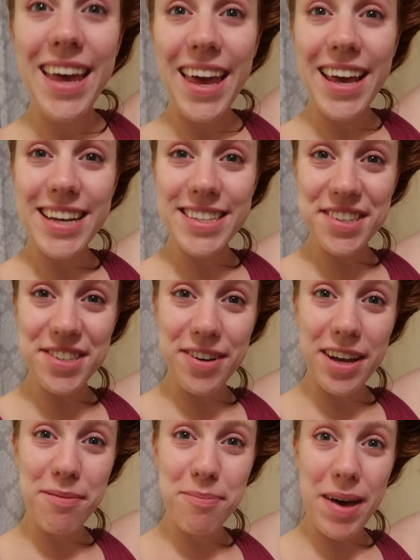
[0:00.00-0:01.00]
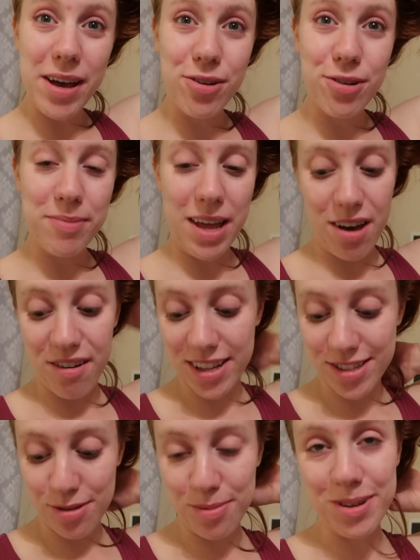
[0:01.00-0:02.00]
Hey guys, so I am back home now.
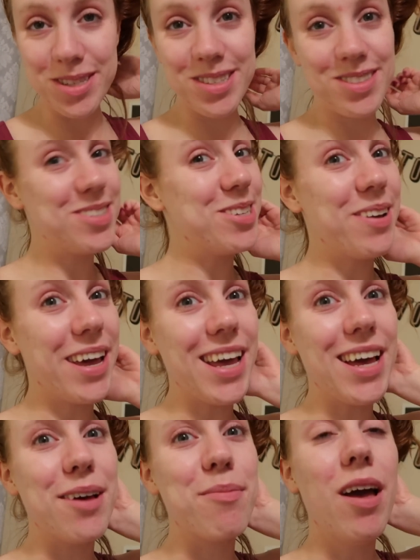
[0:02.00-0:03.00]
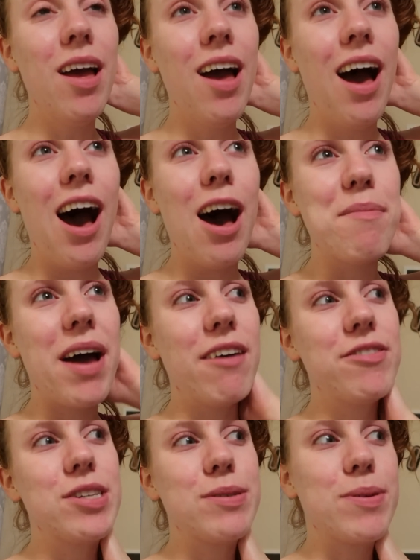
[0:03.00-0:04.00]
It's almost 2 a.m.
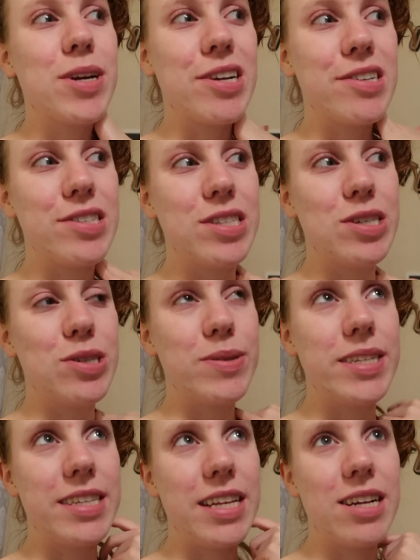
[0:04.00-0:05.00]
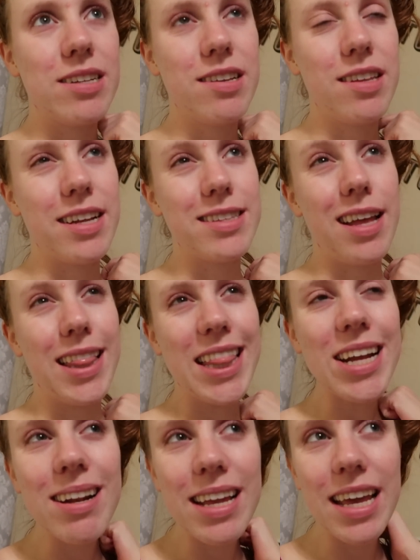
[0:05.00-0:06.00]
After rehearsal, we stayed there until like
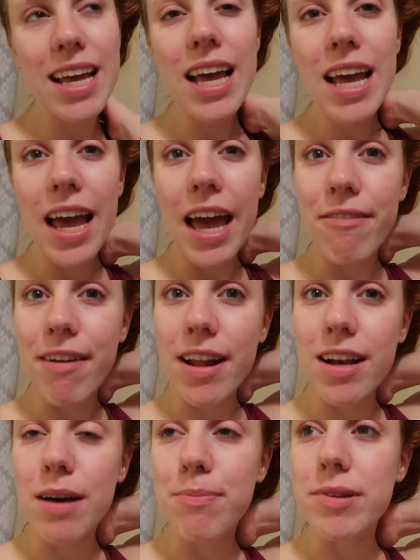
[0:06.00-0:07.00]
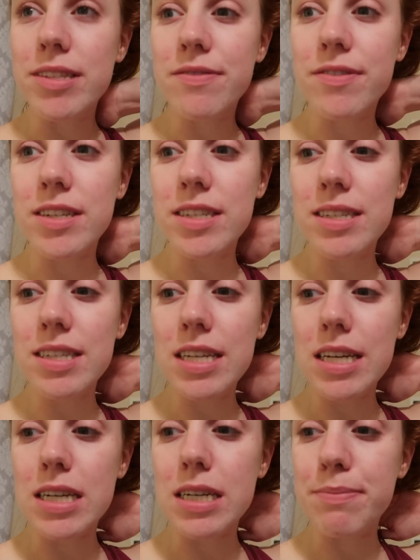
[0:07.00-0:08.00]
10:30 and ran a couple different
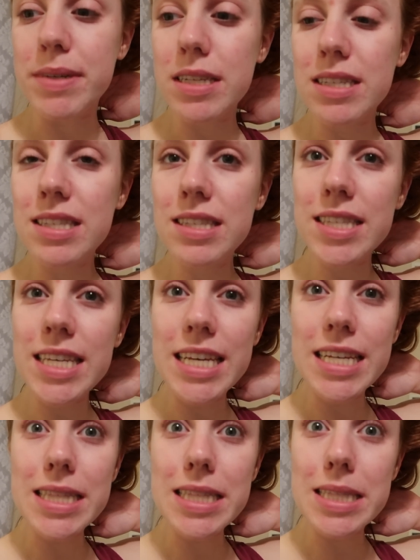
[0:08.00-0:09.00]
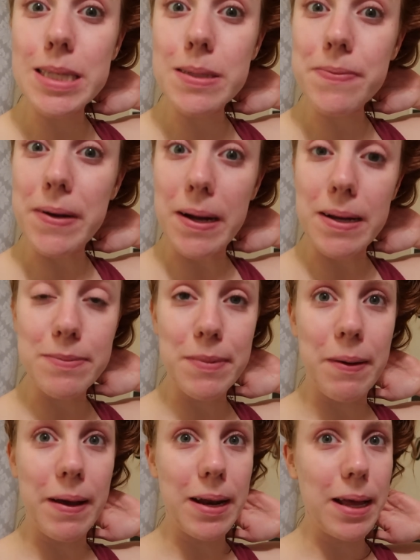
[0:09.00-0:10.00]
scenes for
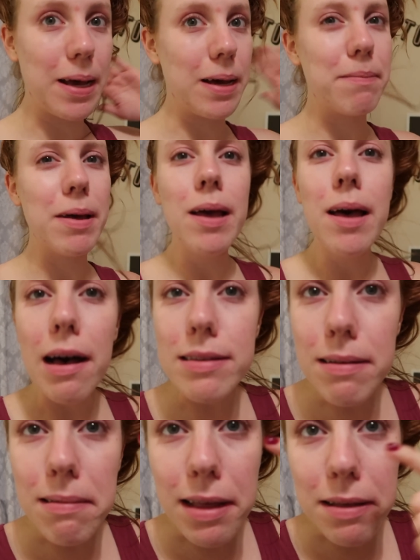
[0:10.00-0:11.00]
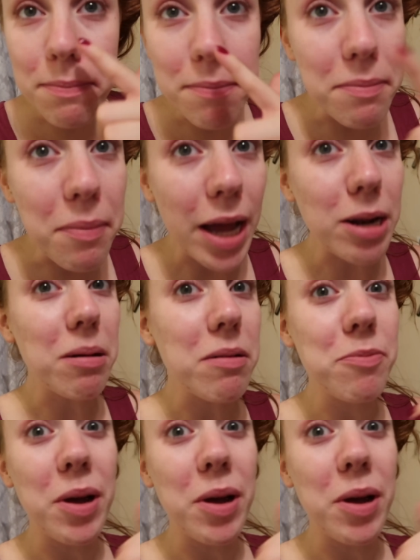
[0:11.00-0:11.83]
Spring Awakening. Also, like minor